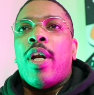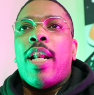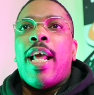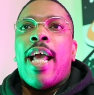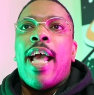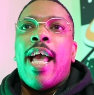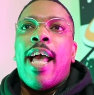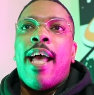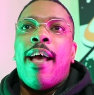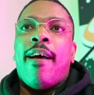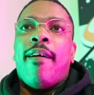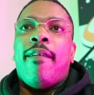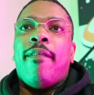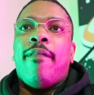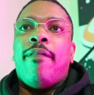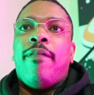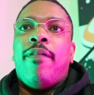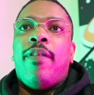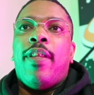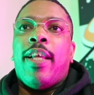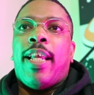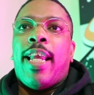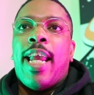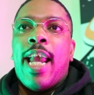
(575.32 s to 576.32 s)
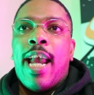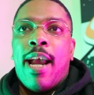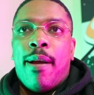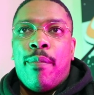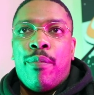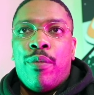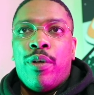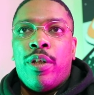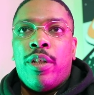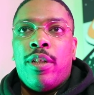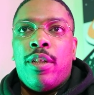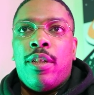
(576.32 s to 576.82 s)
to have the
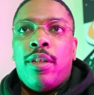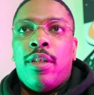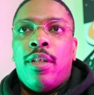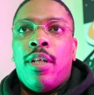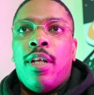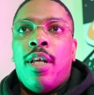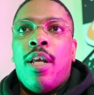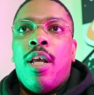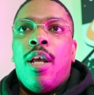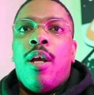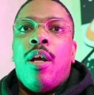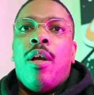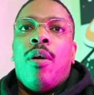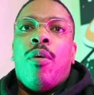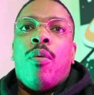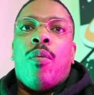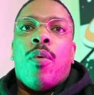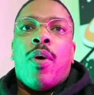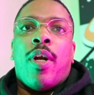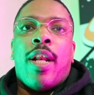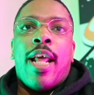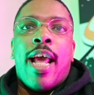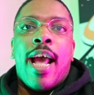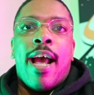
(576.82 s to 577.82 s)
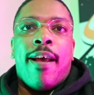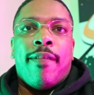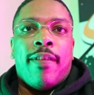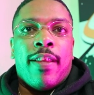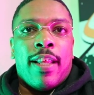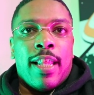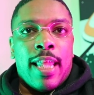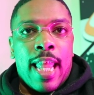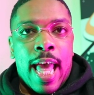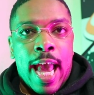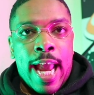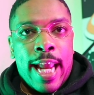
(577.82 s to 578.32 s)
cameras, want to have
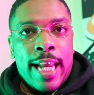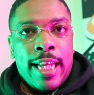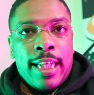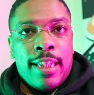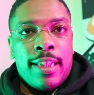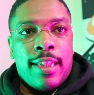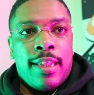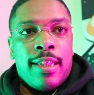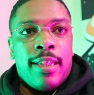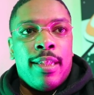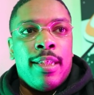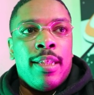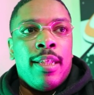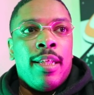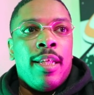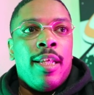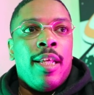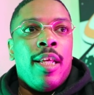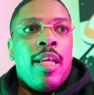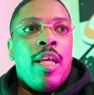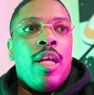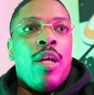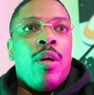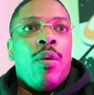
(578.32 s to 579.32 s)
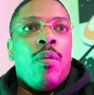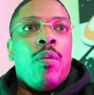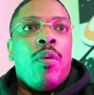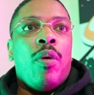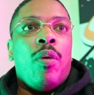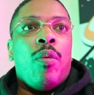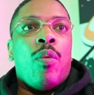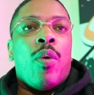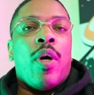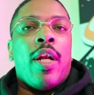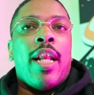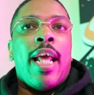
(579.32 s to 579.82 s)
the lights, we
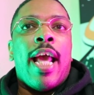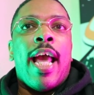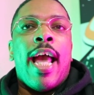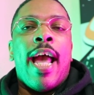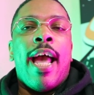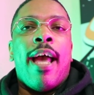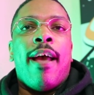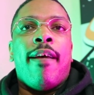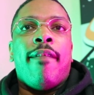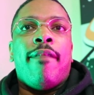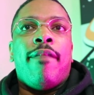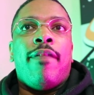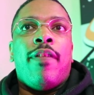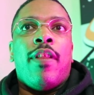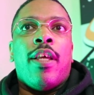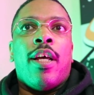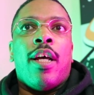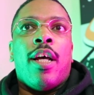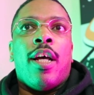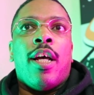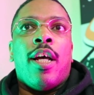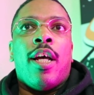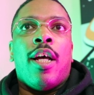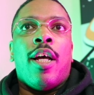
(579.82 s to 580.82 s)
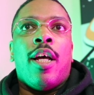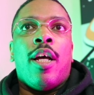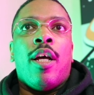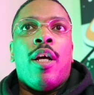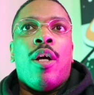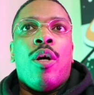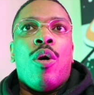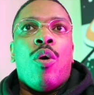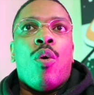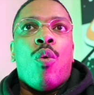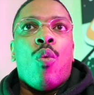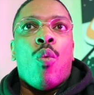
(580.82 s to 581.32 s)
want to have the
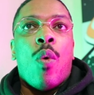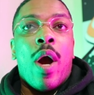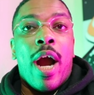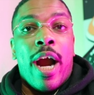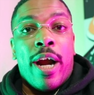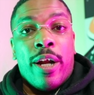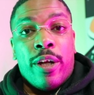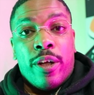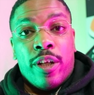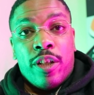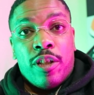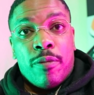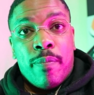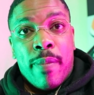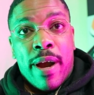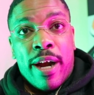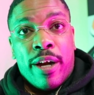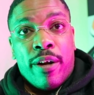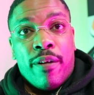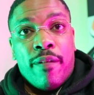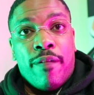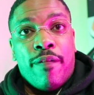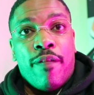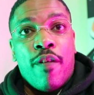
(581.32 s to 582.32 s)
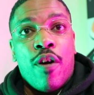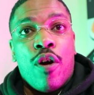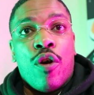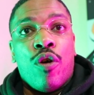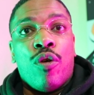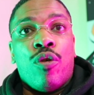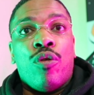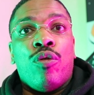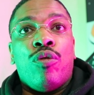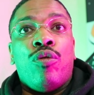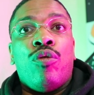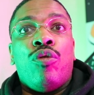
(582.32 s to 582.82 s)
wireless
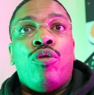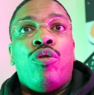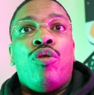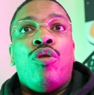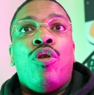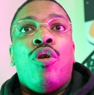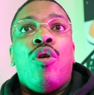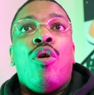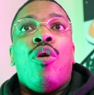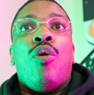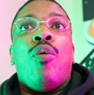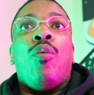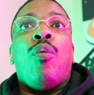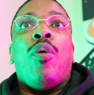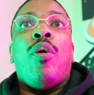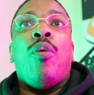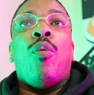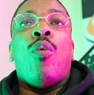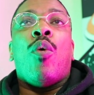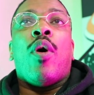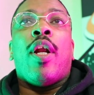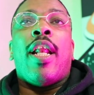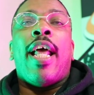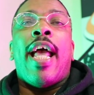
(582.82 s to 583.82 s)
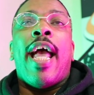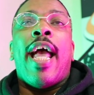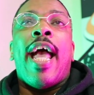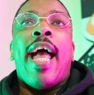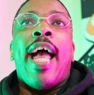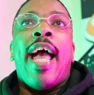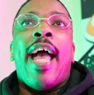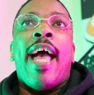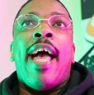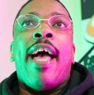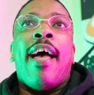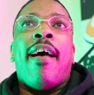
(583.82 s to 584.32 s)
microphones, we want to
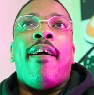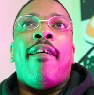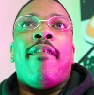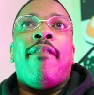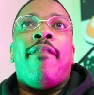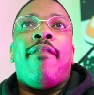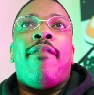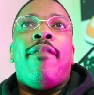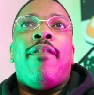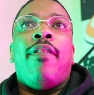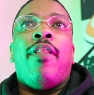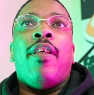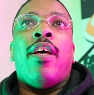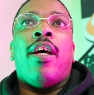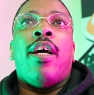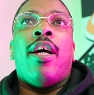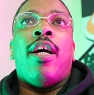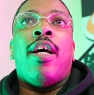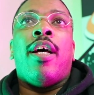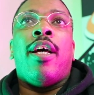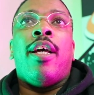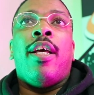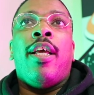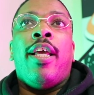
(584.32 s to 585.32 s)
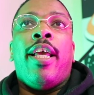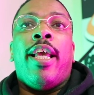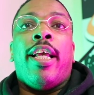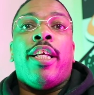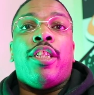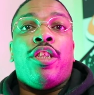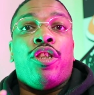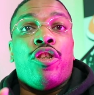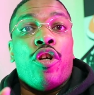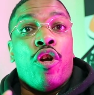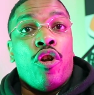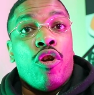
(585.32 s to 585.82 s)
have the
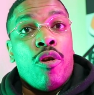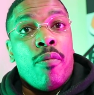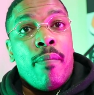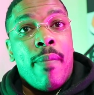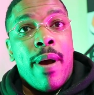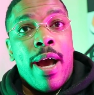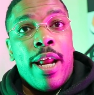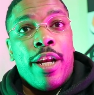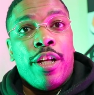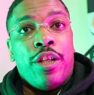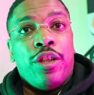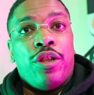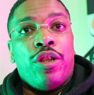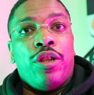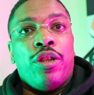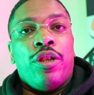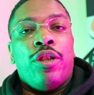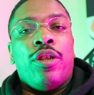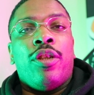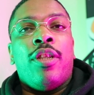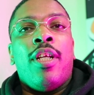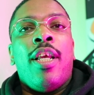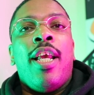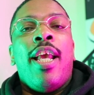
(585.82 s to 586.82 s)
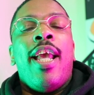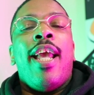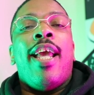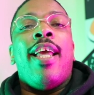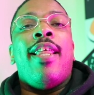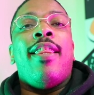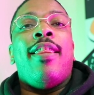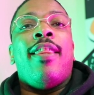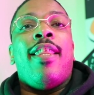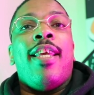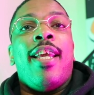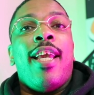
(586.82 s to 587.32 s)
external monitors,
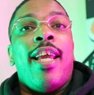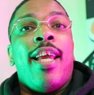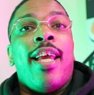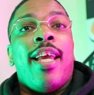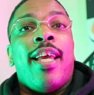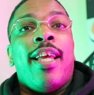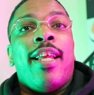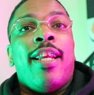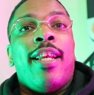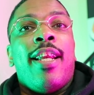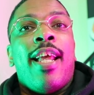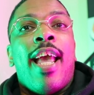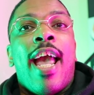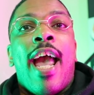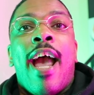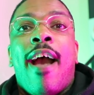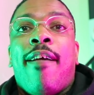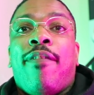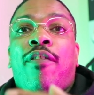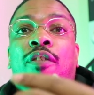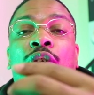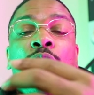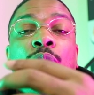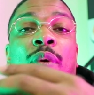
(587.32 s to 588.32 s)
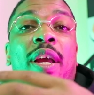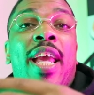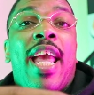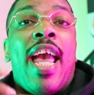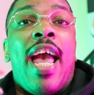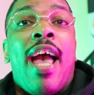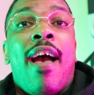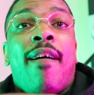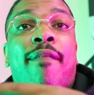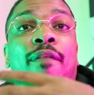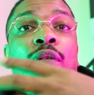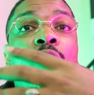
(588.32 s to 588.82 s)
and then after we
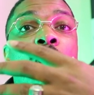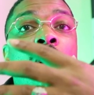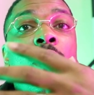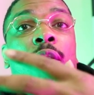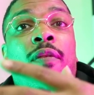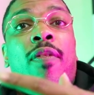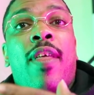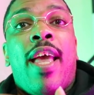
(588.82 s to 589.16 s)
have all